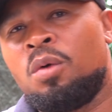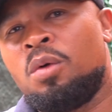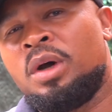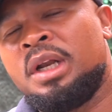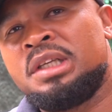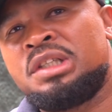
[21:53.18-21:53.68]

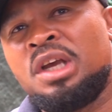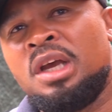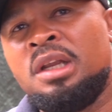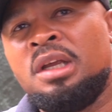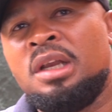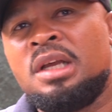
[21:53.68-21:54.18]
What a
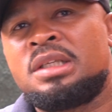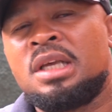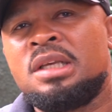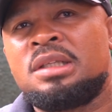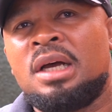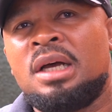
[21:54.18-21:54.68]
journey in a
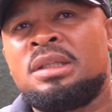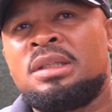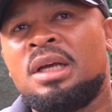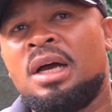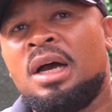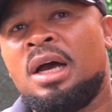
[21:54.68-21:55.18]
sense that
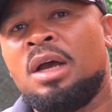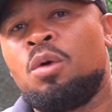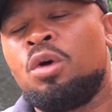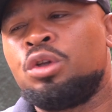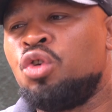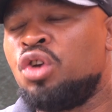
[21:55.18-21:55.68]
I
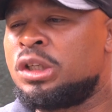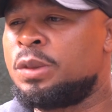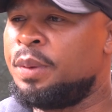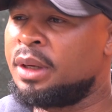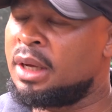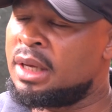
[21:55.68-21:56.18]
got to
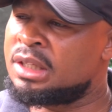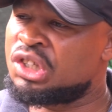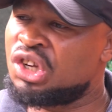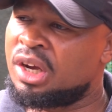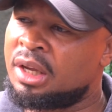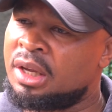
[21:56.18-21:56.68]
experience
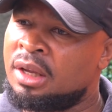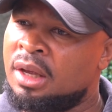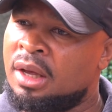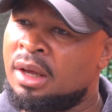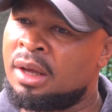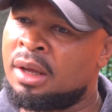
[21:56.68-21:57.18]
sharing
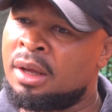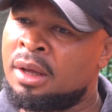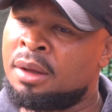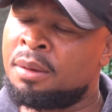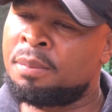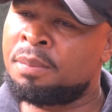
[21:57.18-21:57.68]

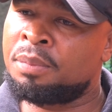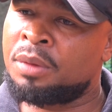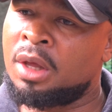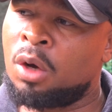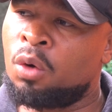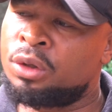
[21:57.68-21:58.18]
a
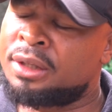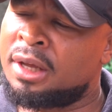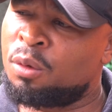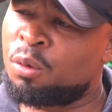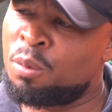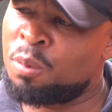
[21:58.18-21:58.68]
hotel
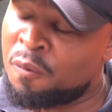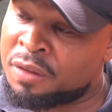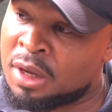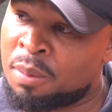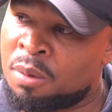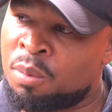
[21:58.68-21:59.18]
room with
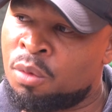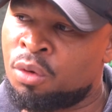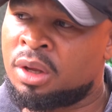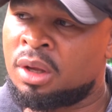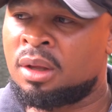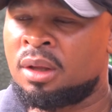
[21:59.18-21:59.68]
Thabo
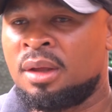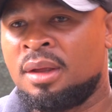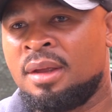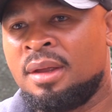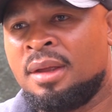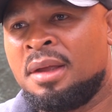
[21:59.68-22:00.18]
Moki.
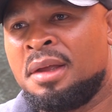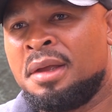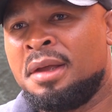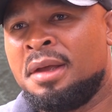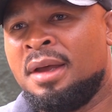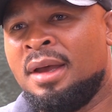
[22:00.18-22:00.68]
And
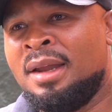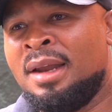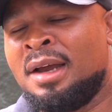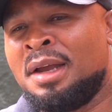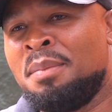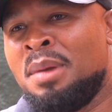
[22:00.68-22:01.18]

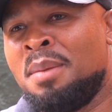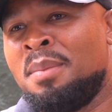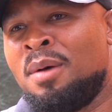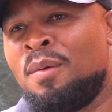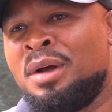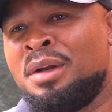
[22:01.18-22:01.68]
I
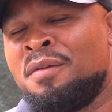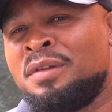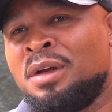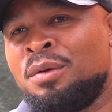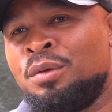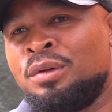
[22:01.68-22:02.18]
remember one of
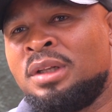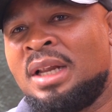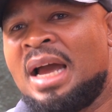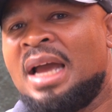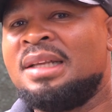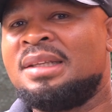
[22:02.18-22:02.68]
the good
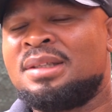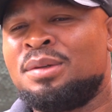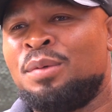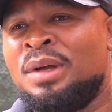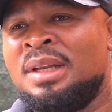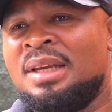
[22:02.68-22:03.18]
nights
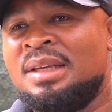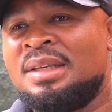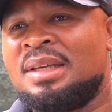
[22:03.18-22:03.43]
when he